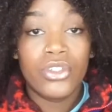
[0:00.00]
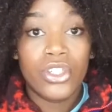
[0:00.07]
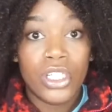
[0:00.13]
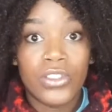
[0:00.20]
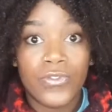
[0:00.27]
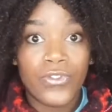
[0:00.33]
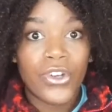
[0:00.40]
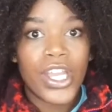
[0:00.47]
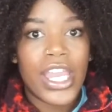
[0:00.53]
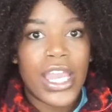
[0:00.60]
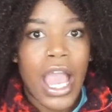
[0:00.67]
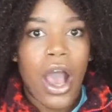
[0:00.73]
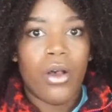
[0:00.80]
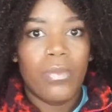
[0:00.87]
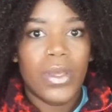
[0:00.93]
just
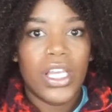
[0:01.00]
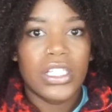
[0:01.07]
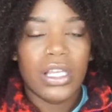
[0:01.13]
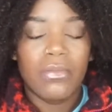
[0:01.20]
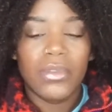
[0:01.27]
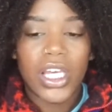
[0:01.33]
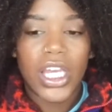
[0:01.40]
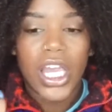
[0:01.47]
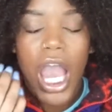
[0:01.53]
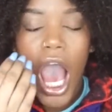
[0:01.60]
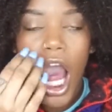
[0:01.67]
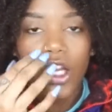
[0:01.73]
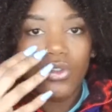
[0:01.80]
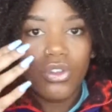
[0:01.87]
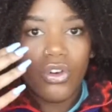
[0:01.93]
freaking out because I'm like,
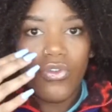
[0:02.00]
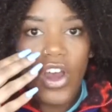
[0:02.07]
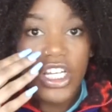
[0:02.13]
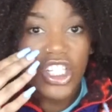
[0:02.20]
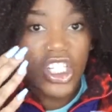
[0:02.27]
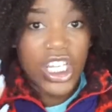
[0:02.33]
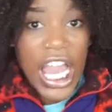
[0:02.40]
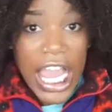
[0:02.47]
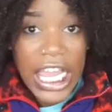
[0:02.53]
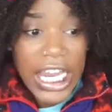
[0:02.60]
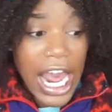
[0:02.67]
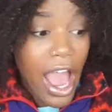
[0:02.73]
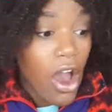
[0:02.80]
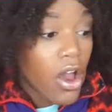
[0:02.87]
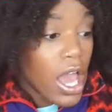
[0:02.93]
I don't know if I should take
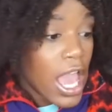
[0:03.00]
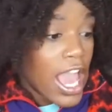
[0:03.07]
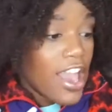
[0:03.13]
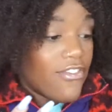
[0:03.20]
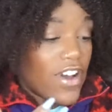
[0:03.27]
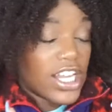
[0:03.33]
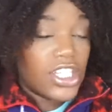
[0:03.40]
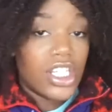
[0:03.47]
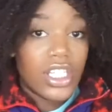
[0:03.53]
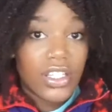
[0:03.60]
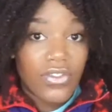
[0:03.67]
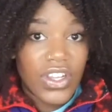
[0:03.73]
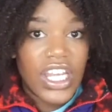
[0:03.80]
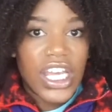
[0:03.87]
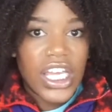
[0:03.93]
it out, if I should
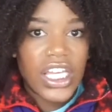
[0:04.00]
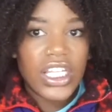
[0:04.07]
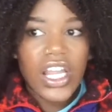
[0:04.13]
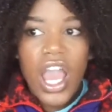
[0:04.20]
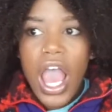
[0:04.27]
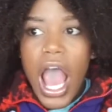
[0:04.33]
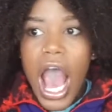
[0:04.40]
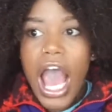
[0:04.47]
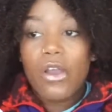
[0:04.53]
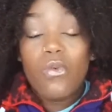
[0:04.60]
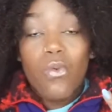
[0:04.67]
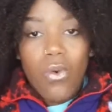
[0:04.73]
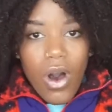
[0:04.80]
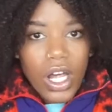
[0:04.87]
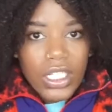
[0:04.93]
leave it in. I
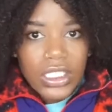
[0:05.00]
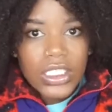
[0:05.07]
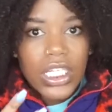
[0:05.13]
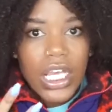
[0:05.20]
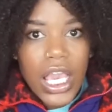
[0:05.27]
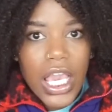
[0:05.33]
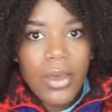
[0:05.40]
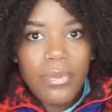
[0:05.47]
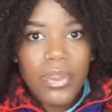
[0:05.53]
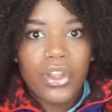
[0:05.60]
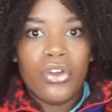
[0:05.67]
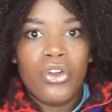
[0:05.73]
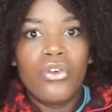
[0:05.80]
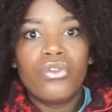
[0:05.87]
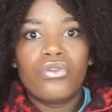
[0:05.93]
want to keep
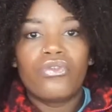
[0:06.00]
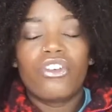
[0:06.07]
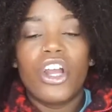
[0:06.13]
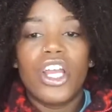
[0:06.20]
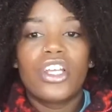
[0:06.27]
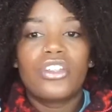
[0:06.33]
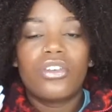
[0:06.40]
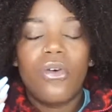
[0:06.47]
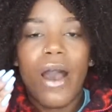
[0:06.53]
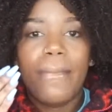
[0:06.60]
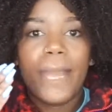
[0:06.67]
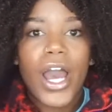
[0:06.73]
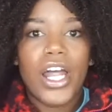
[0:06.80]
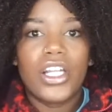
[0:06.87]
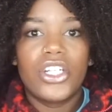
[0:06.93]
the nose ring. So
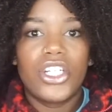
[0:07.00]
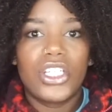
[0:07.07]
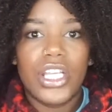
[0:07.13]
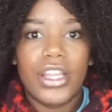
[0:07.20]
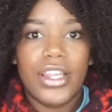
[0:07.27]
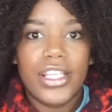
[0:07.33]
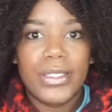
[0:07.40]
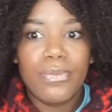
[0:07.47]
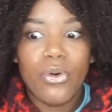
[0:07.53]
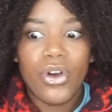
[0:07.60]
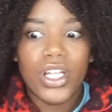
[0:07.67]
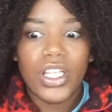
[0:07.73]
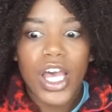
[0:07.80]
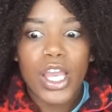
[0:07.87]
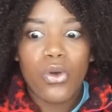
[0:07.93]
I'm kind of just at this
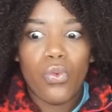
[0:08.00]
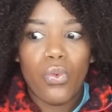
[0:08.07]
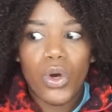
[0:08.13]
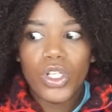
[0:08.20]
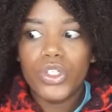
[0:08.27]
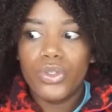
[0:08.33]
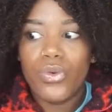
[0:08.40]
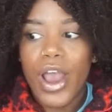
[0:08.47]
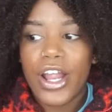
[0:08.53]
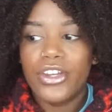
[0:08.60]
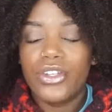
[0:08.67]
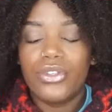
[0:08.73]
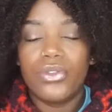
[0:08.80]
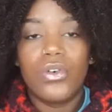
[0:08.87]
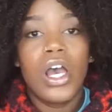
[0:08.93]
point, like, what do?
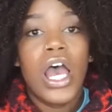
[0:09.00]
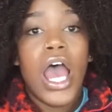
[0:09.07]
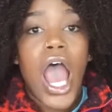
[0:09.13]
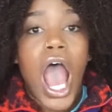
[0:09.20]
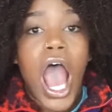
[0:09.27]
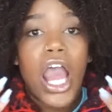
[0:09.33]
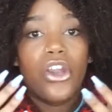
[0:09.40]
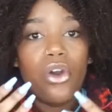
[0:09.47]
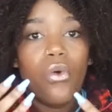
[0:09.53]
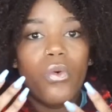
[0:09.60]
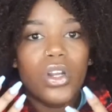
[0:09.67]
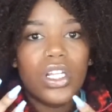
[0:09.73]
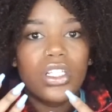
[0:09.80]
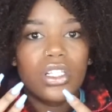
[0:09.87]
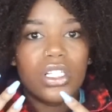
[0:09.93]
I don't
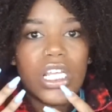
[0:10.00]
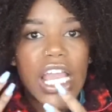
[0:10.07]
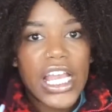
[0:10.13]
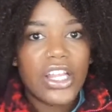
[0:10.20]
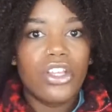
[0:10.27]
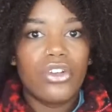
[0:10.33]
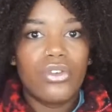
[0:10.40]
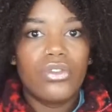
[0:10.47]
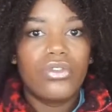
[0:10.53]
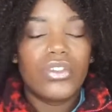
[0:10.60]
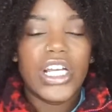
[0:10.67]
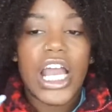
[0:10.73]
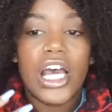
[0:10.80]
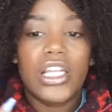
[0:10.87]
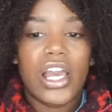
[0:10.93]
want to take the nose
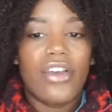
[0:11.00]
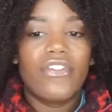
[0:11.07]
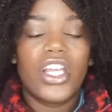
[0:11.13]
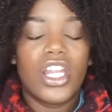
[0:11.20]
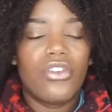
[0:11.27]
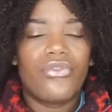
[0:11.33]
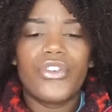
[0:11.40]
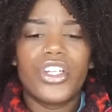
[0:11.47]
ring out and have to get it